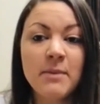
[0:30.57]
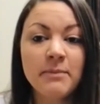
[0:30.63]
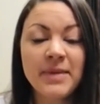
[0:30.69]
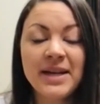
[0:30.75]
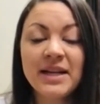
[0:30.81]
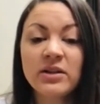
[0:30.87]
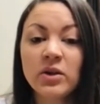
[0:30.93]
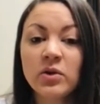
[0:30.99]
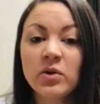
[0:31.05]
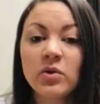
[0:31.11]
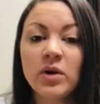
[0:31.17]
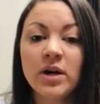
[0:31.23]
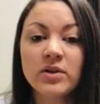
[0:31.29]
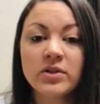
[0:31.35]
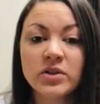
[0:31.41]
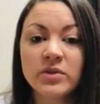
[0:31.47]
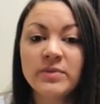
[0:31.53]
Being local
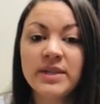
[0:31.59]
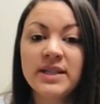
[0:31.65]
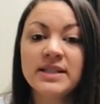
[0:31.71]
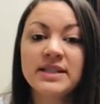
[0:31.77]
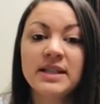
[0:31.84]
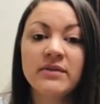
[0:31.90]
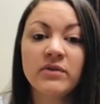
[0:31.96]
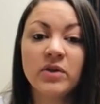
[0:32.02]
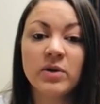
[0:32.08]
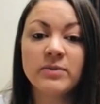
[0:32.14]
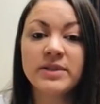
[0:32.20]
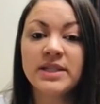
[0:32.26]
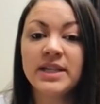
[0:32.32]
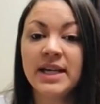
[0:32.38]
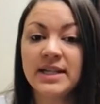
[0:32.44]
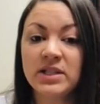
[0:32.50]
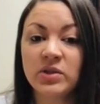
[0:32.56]
also means that the
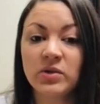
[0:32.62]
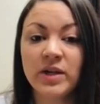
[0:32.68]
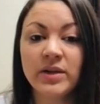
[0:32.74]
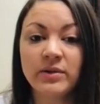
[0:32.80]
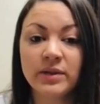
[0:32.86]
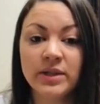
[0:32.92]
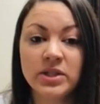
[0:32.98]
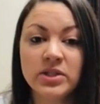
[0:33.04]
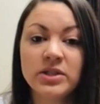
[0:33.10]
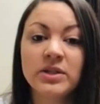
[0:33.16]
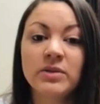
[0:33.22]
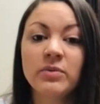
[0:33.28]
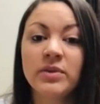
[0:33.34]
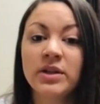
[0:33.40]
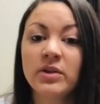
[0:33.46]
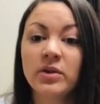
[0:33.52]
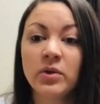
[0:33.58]
pharmacy has a great relationship
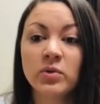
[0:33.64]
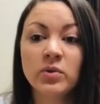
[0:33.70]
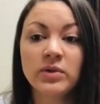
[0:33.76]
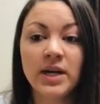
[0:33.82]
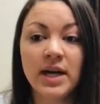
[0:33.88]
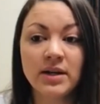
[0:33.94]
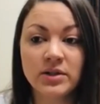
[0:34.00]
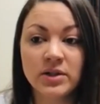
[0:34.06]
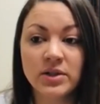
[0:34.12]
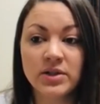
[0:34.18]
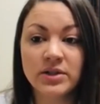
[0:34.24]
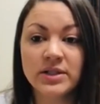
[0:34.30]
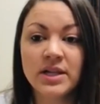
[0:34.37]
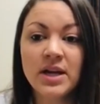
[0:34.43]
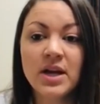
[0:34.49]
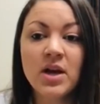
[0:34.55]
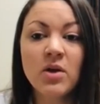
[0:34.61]
with the local doctors,